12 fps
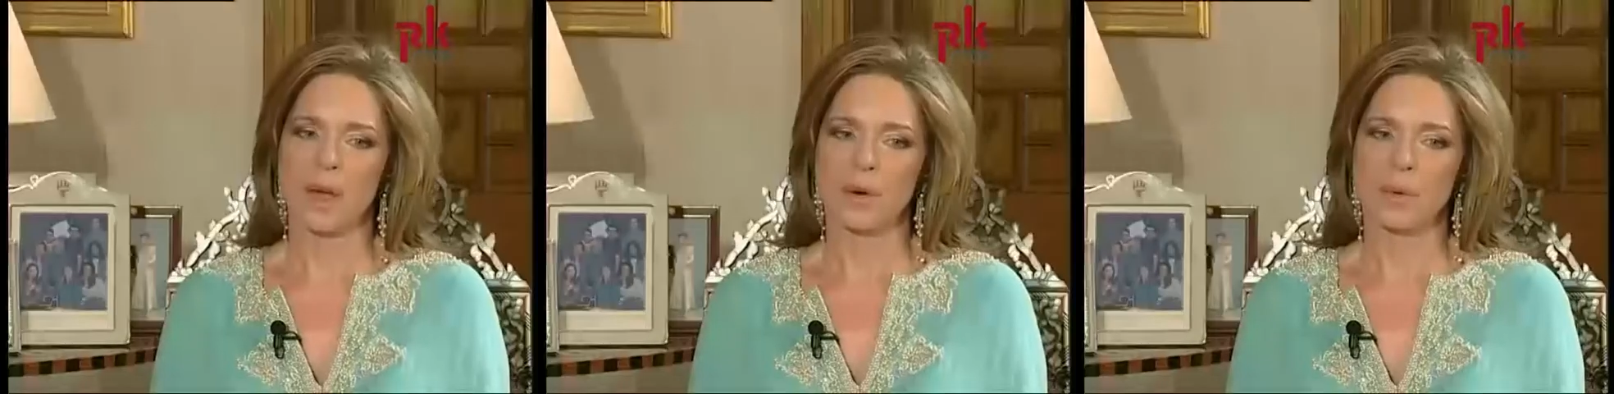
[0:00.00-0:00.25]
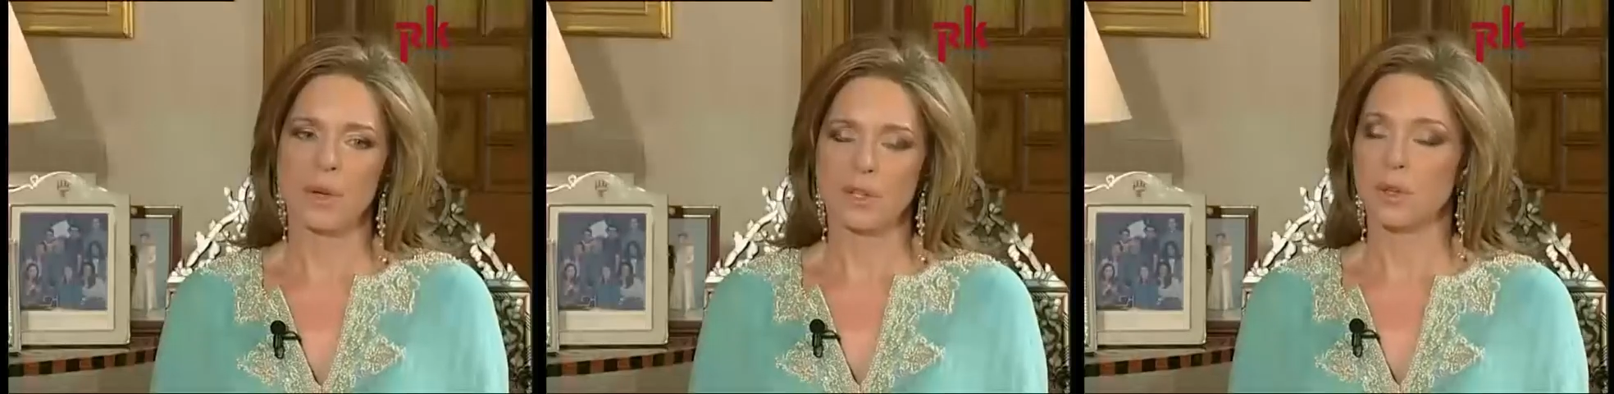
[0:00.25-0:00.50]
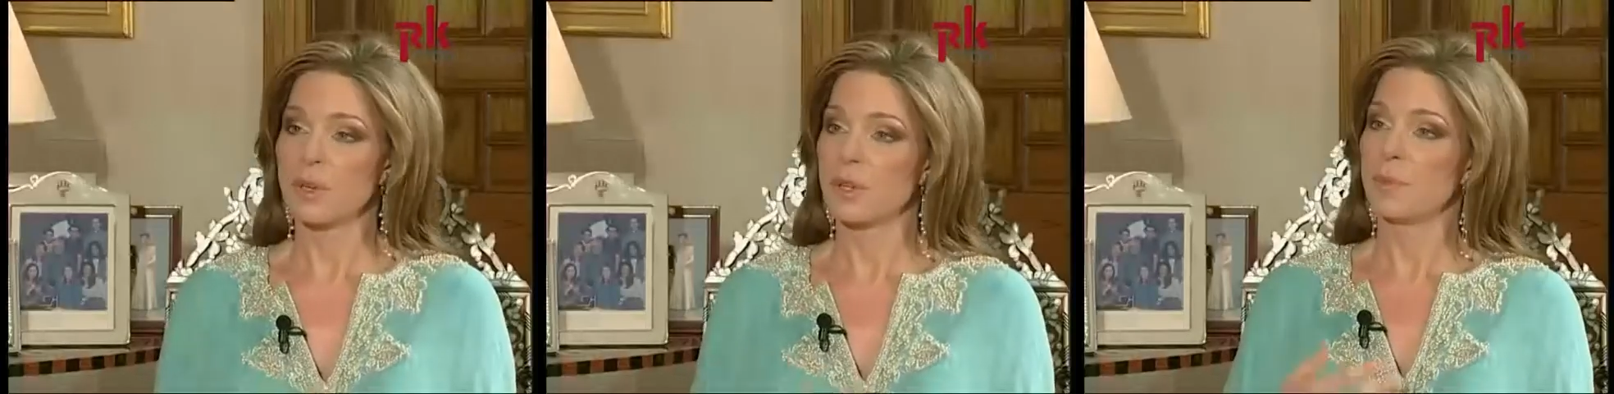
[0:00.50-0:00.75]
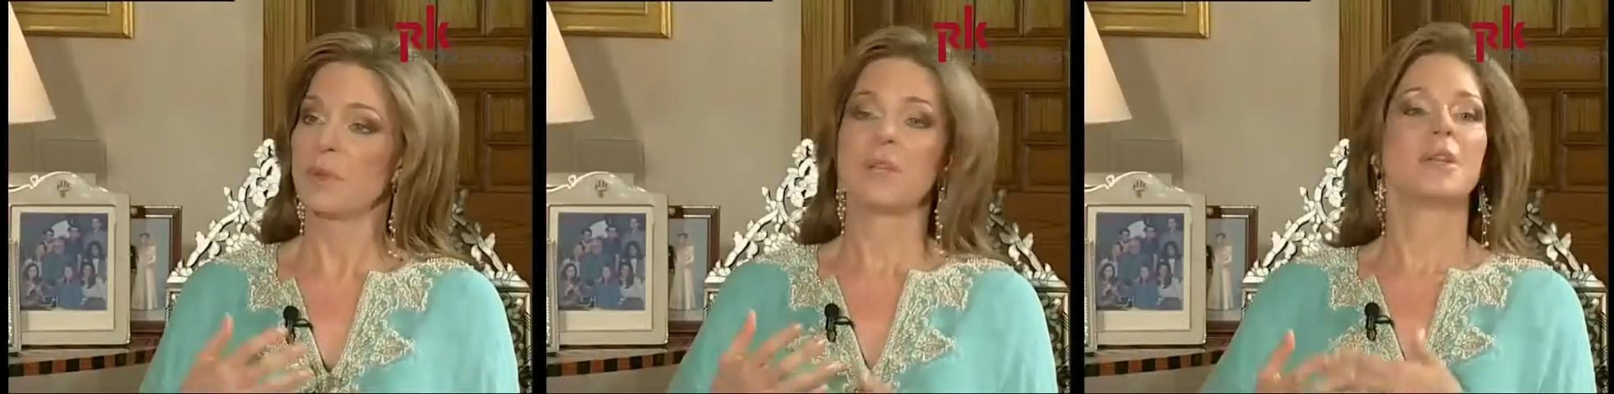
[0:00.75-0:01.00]
Was it going to
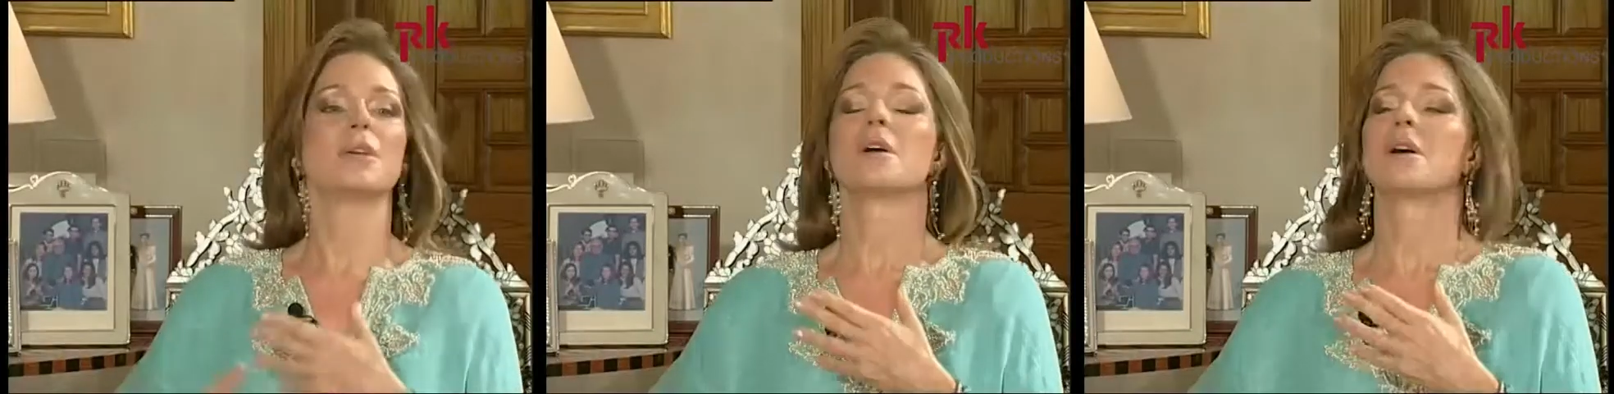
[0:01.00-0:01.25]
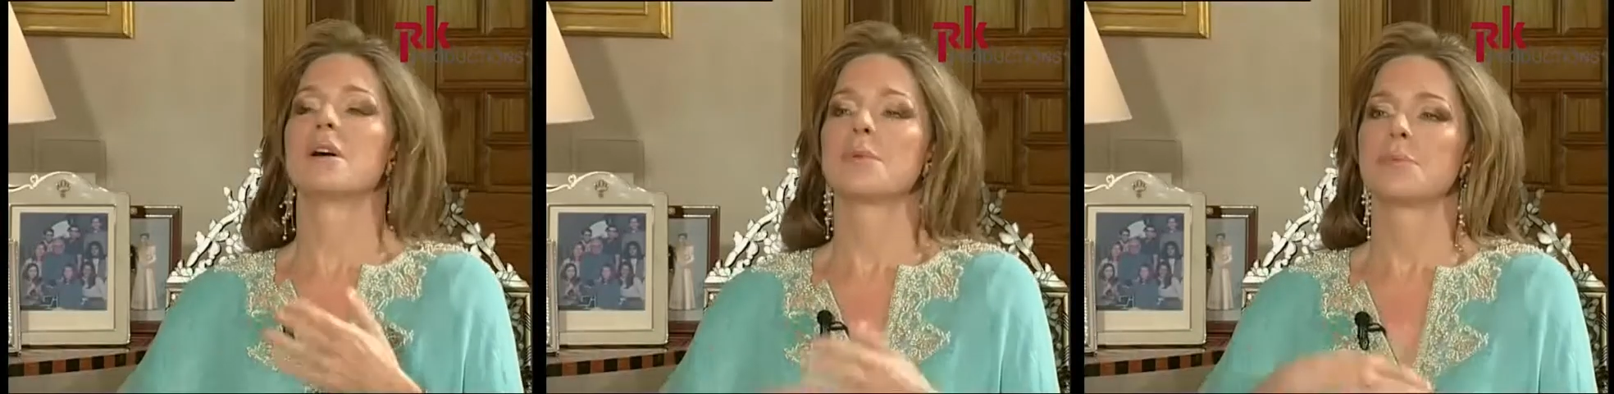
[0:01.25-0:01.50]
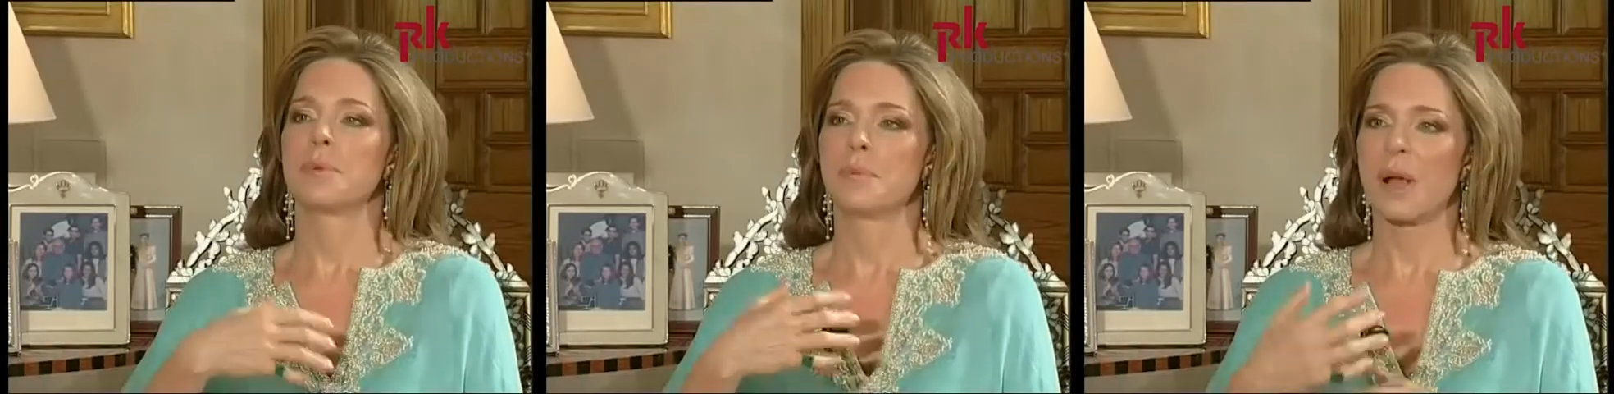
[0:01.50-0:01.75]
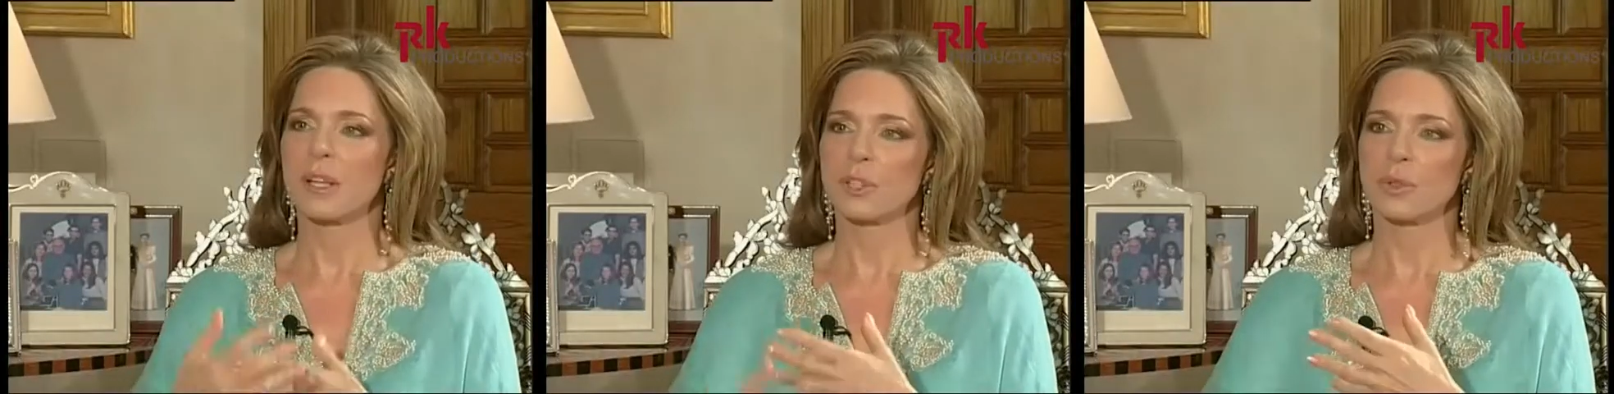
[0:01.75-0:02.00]
be a
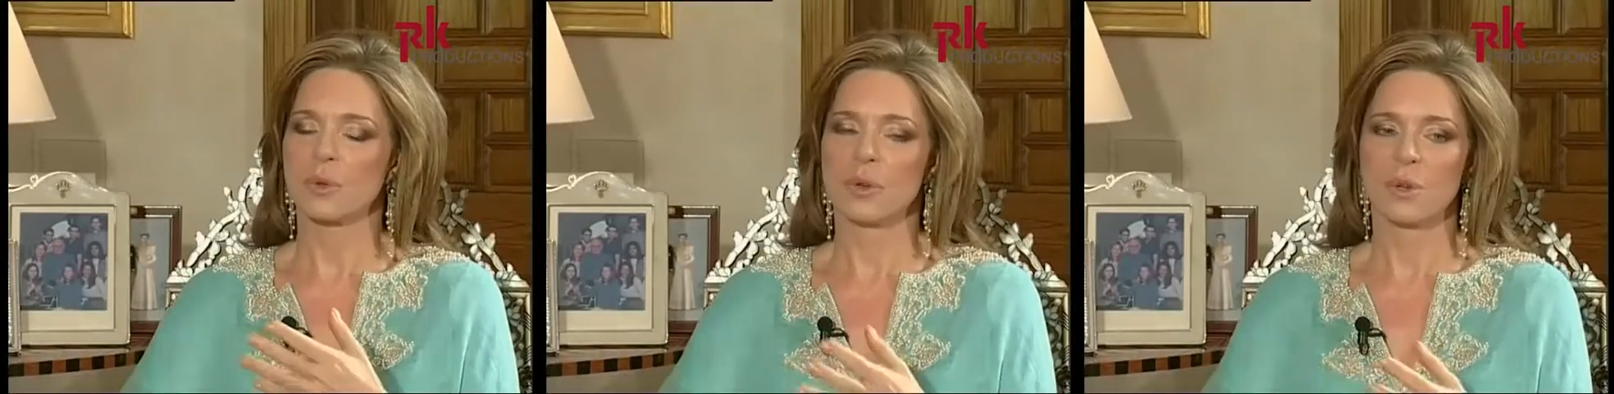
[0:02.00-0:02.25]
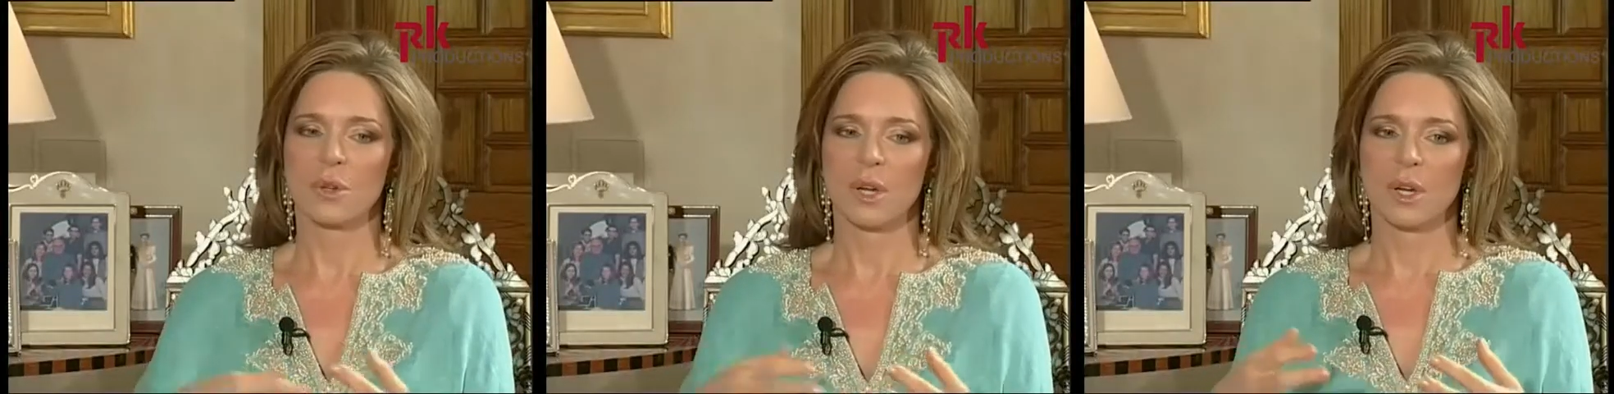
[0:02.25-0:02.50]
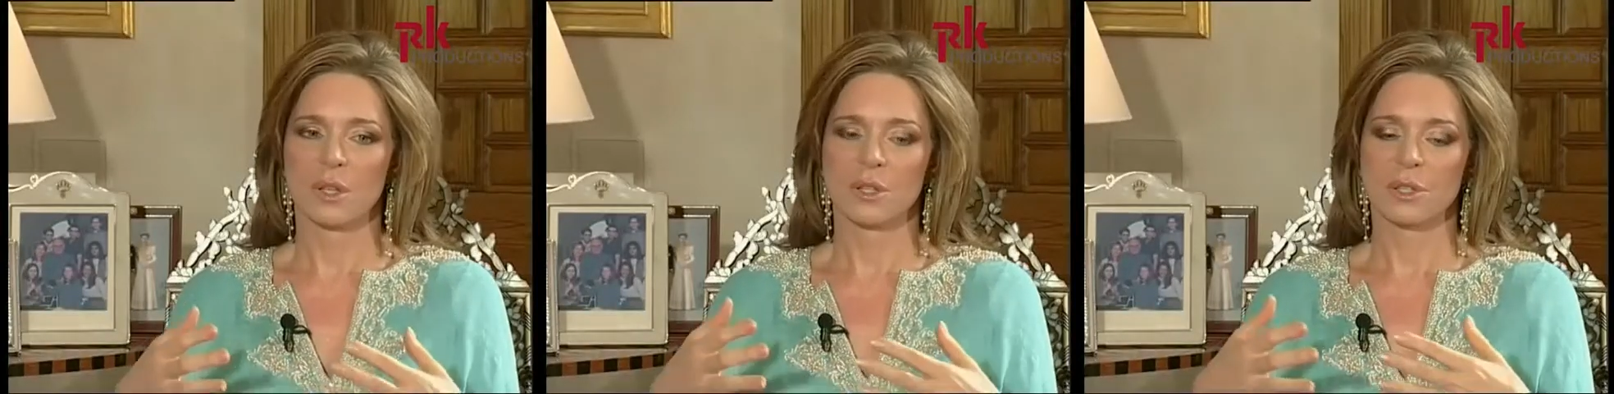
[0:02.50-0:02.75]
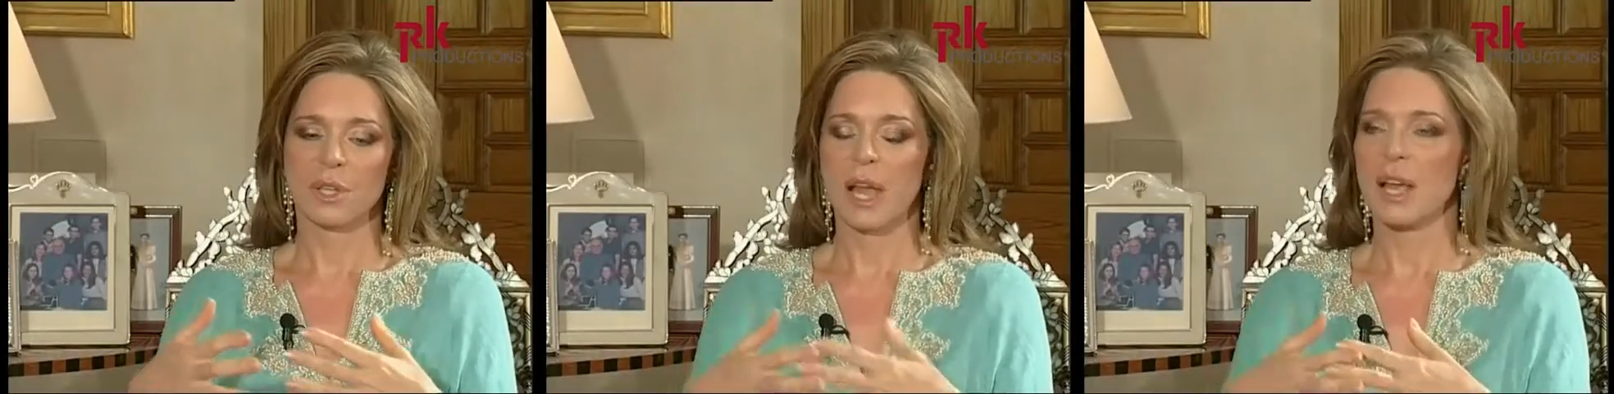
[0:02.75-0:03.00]
perpetual
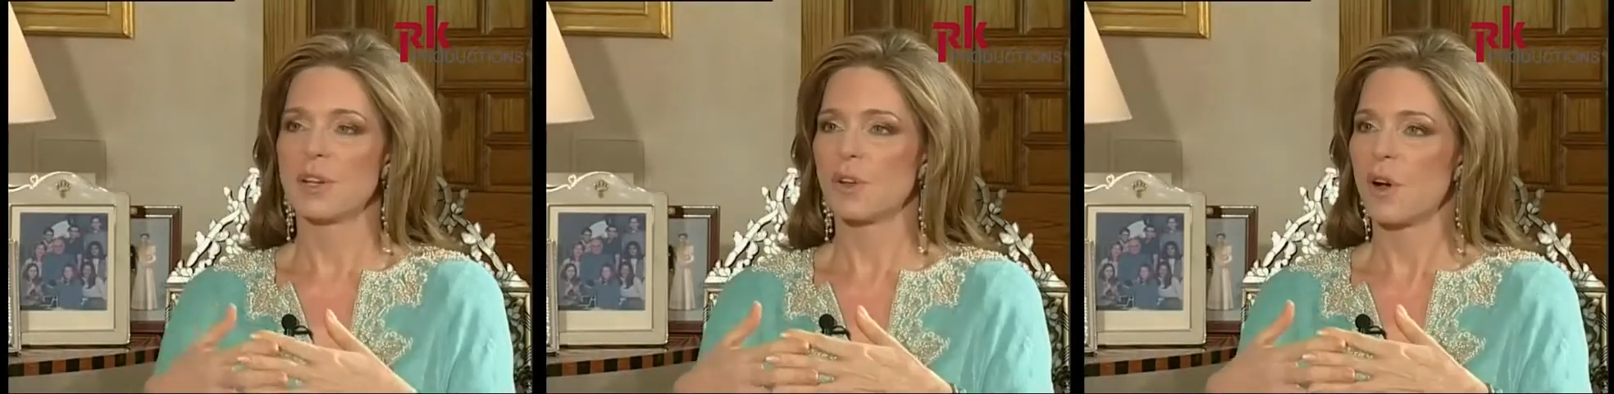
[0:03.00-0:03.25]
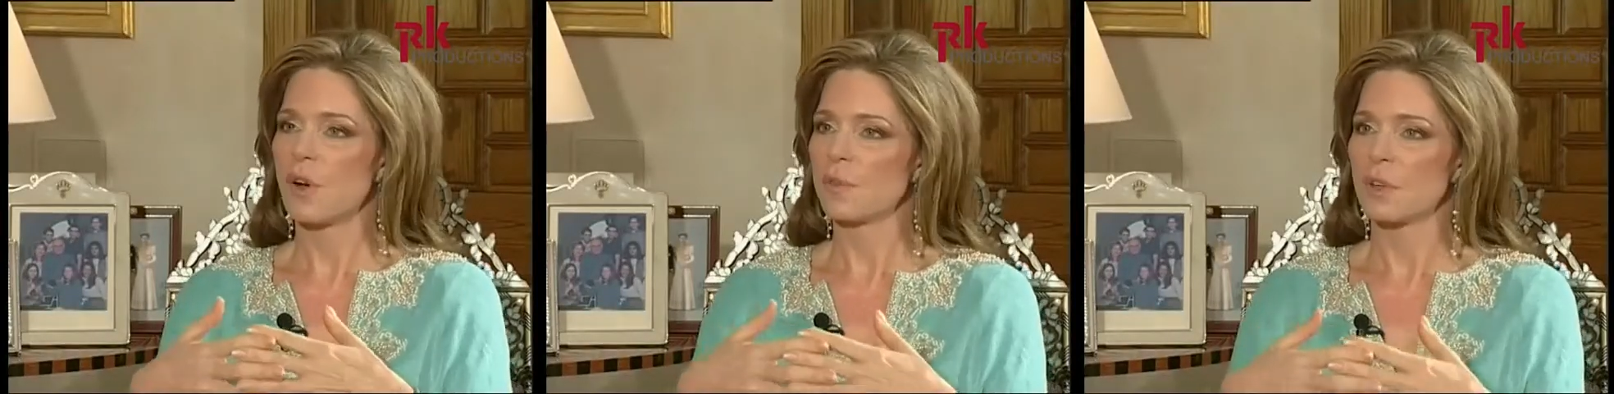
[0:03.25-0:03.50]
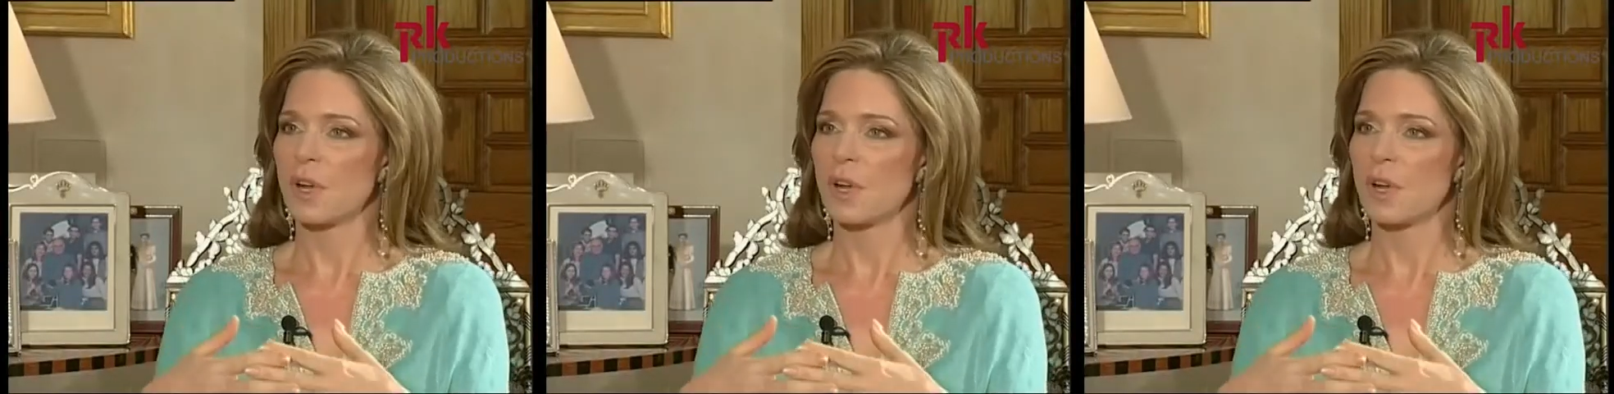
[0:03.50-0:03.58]
standoff or